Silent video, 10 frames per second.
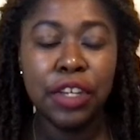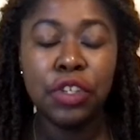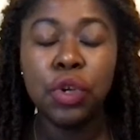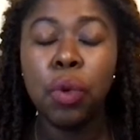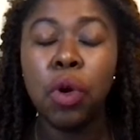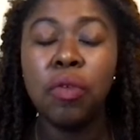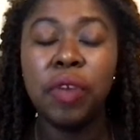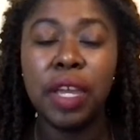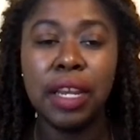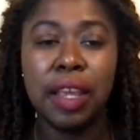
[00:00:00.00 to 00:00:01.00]

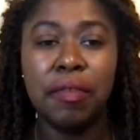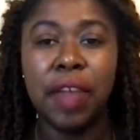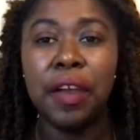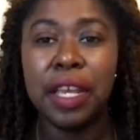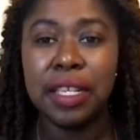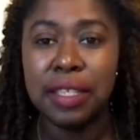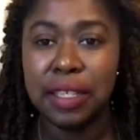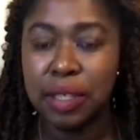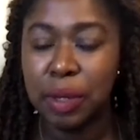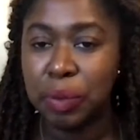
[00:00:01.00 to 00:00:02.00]
interwoven in various
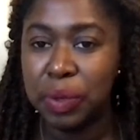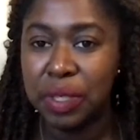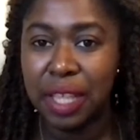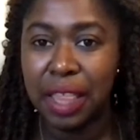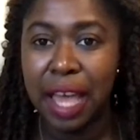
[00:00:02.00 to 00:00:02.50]
systems